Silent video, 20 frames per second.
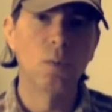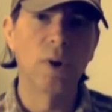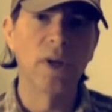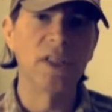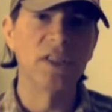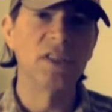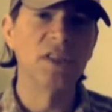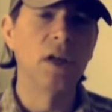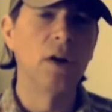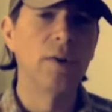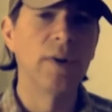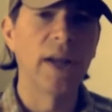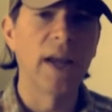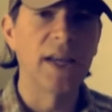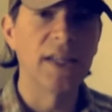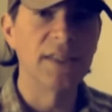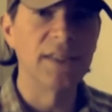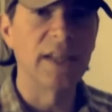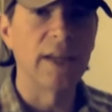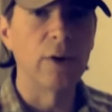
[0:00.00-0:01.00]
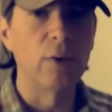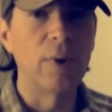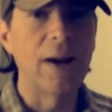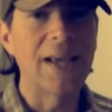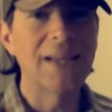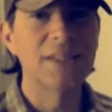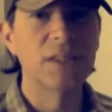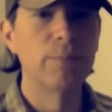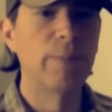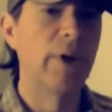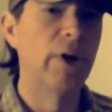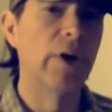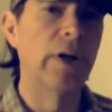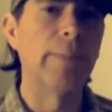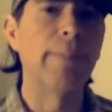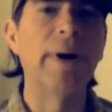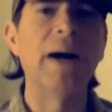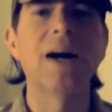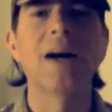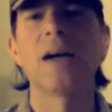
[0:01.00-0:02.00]
is known as a Raspberry
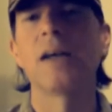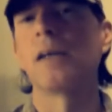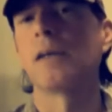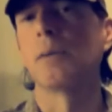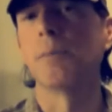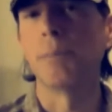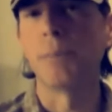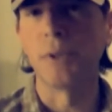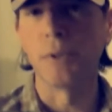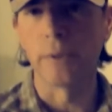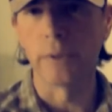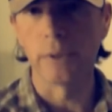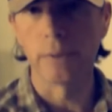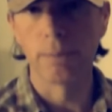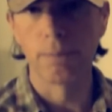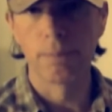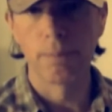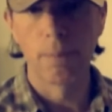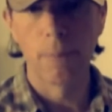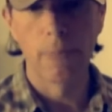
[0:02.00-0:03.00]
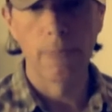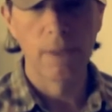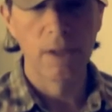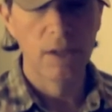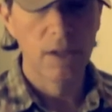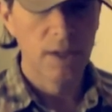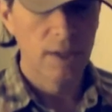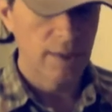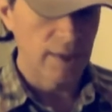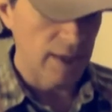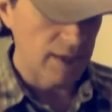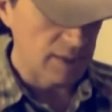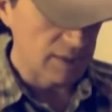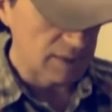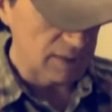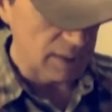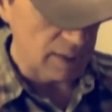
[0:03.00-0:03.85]
Pi computer. That is